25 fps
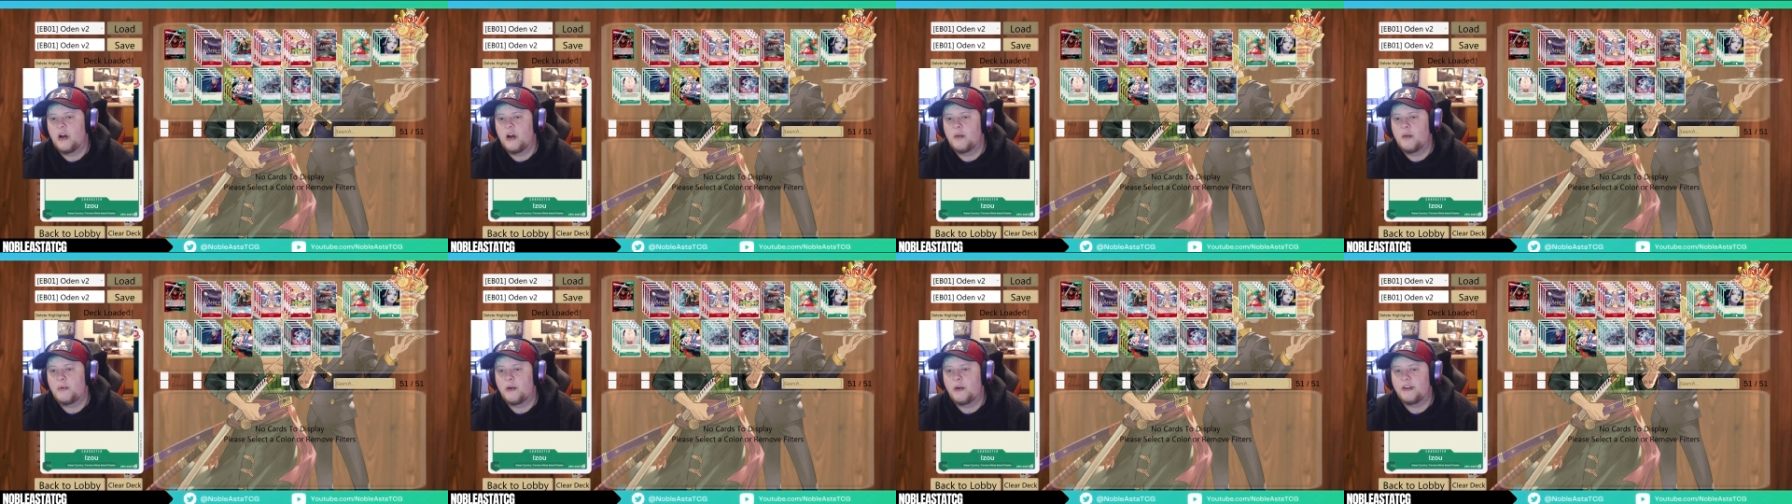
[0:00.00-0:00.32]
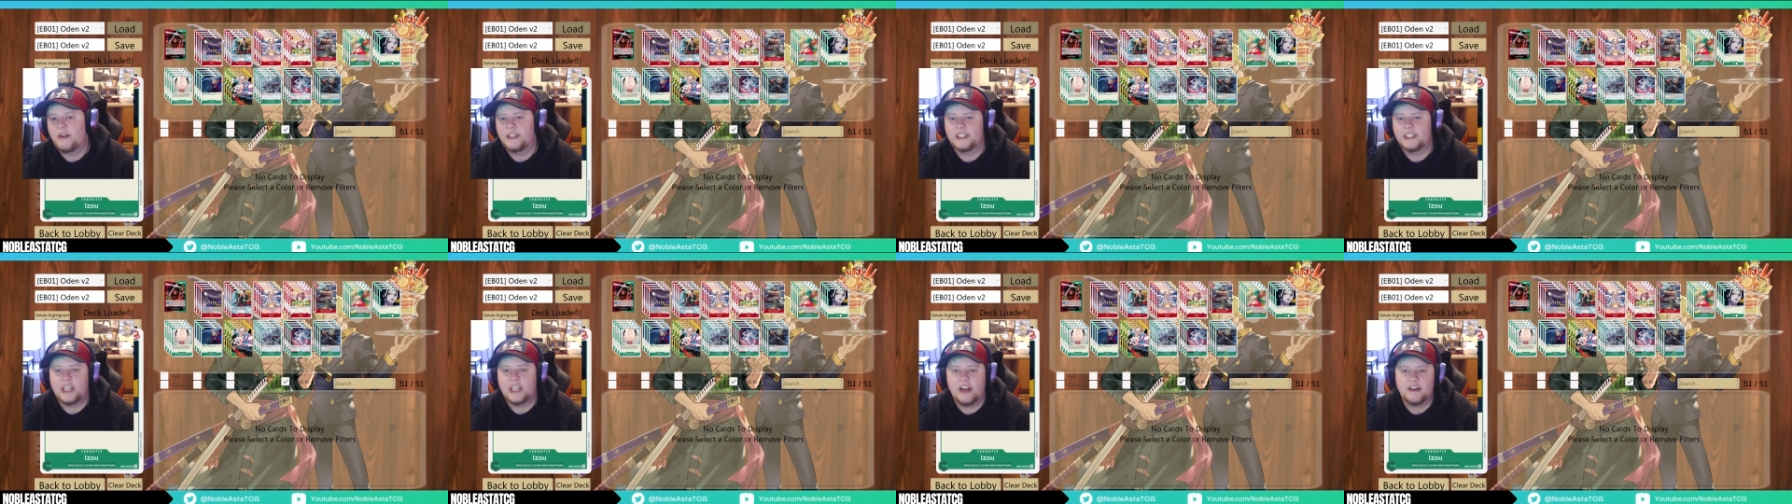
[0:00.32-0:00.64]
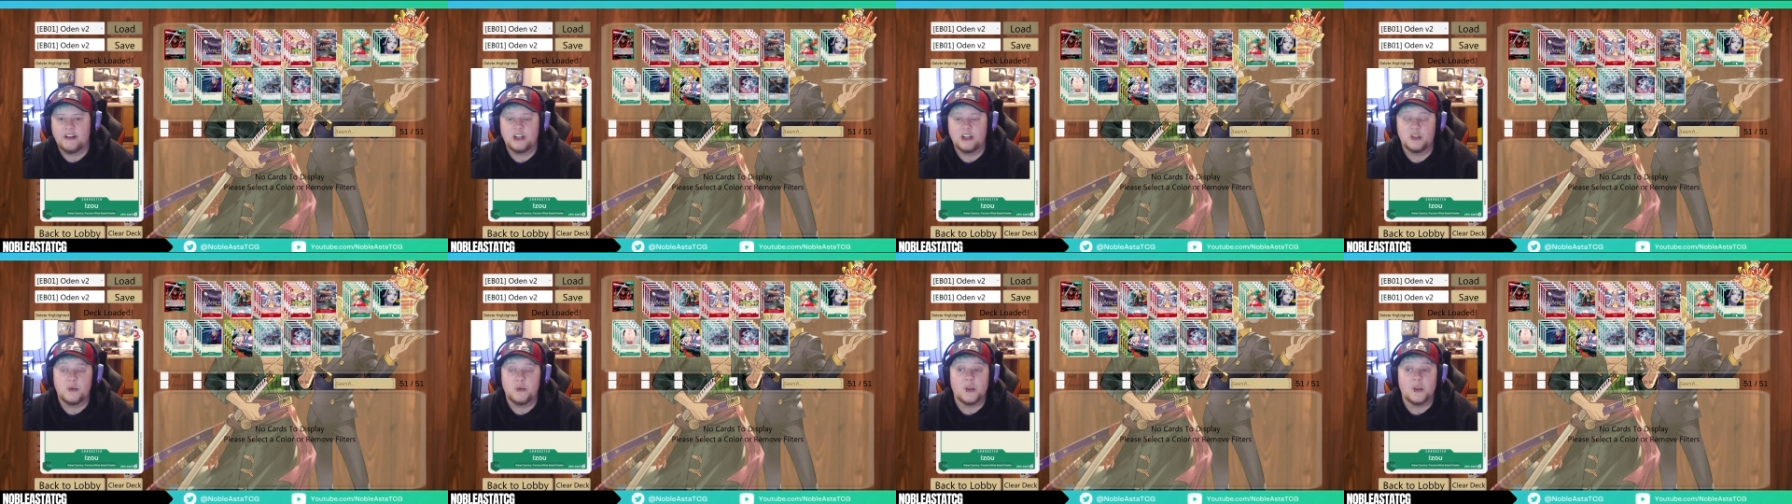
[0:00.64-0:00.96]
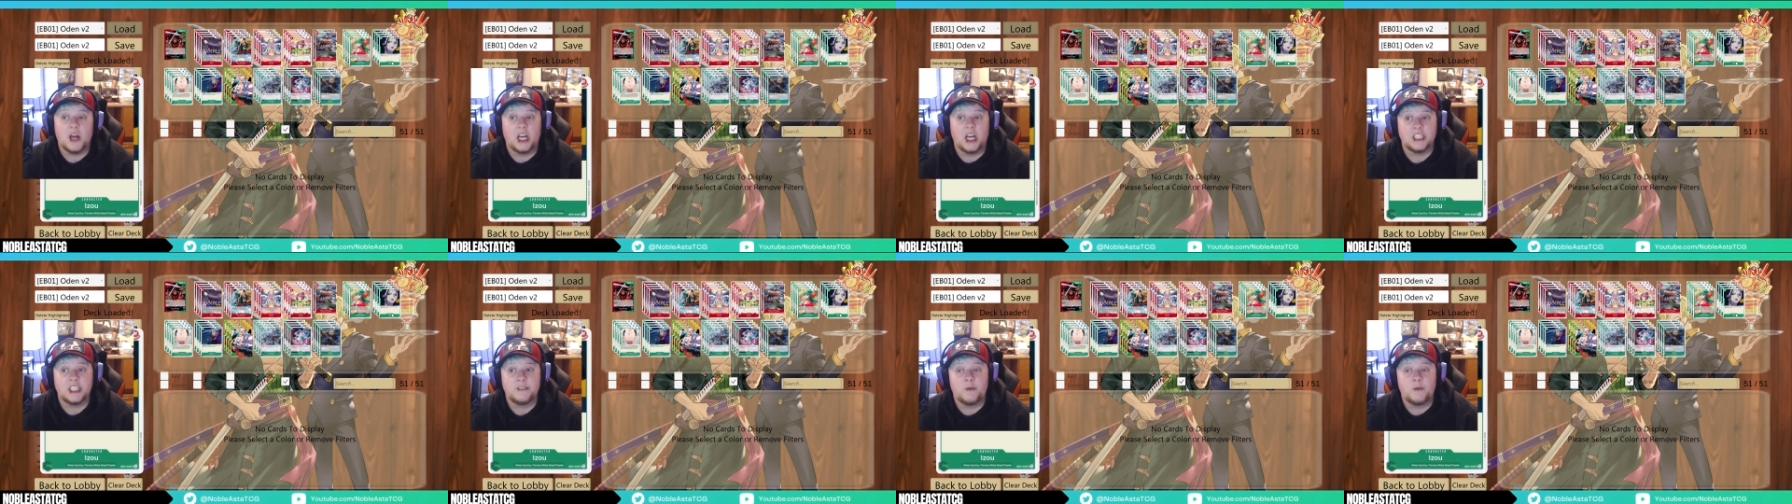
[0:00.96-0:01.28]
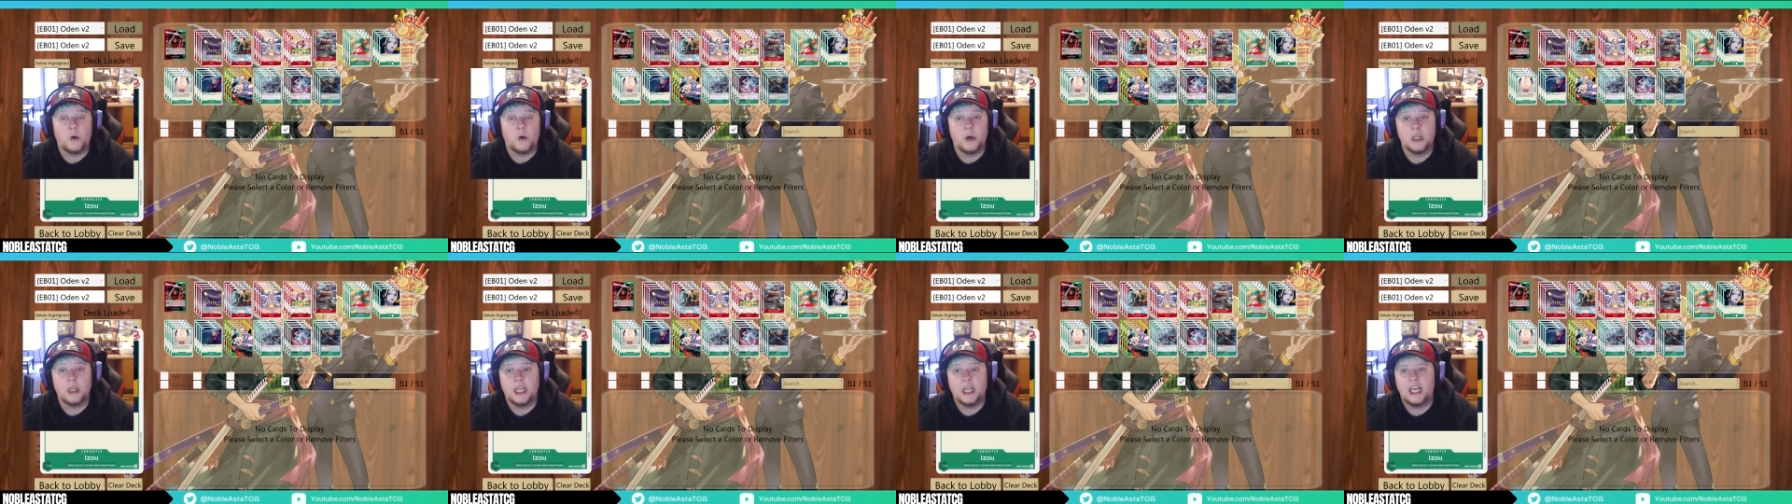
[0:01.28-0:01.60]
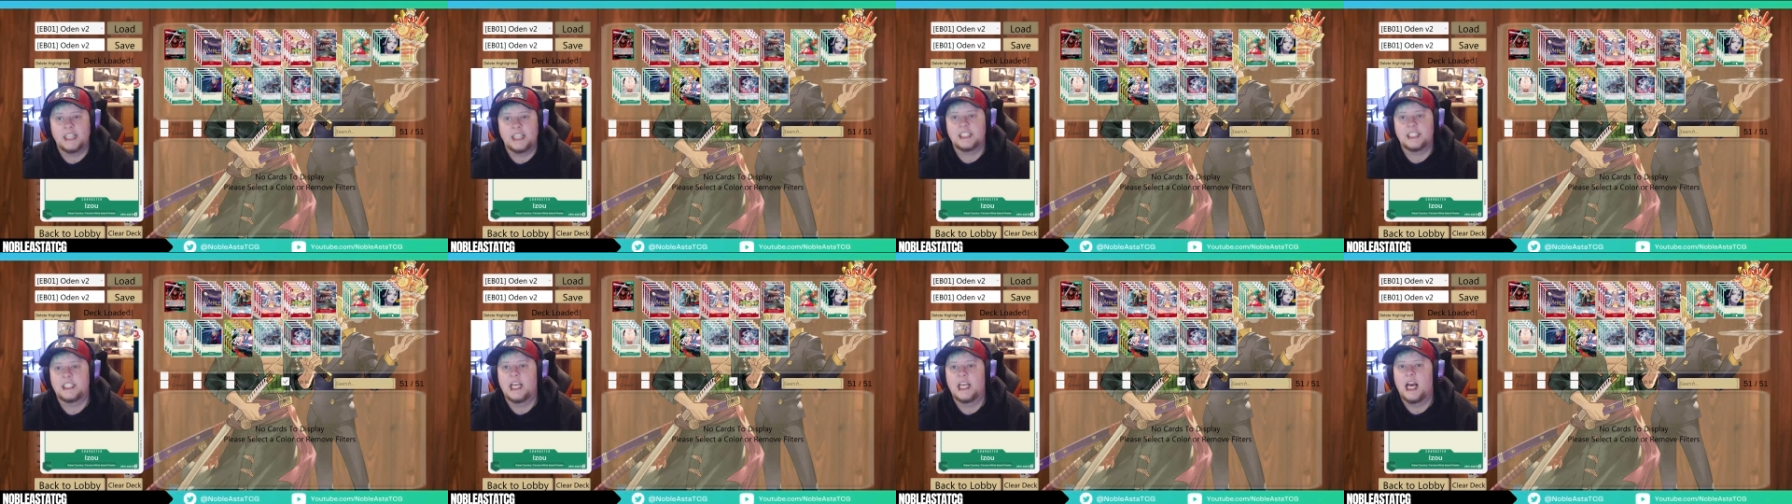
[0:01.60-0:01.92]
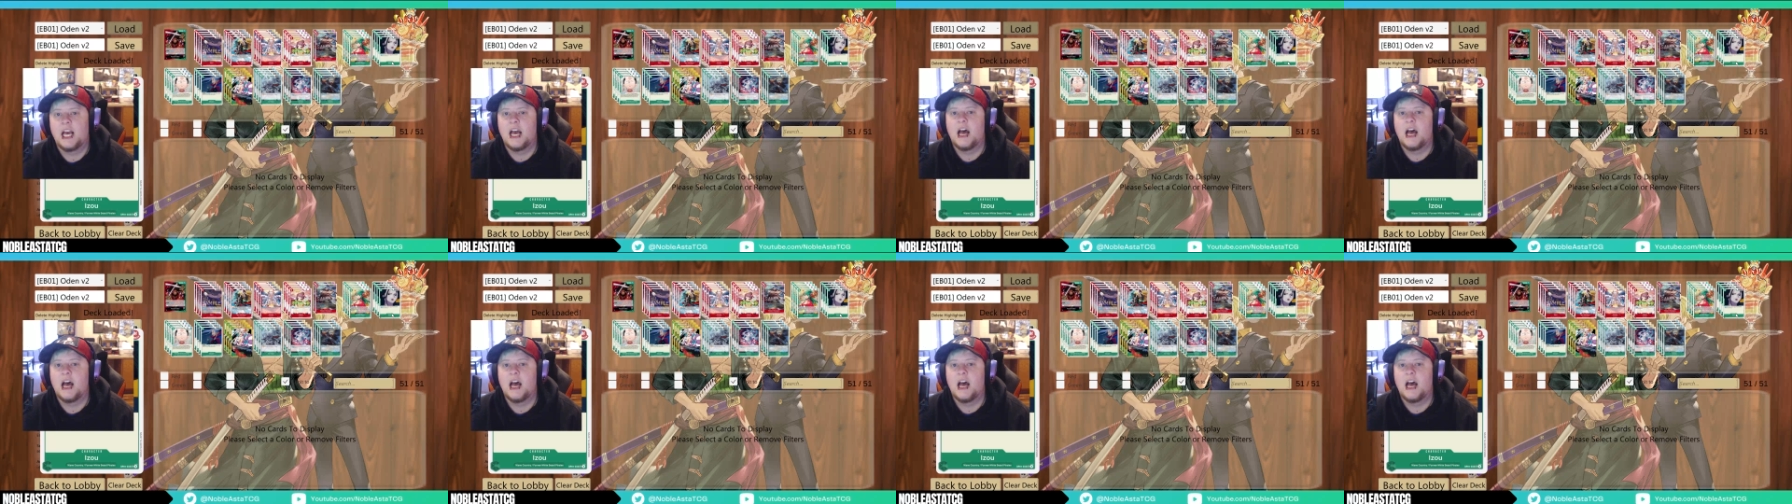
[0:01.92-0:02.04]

opponent's characters will cost 4 or less.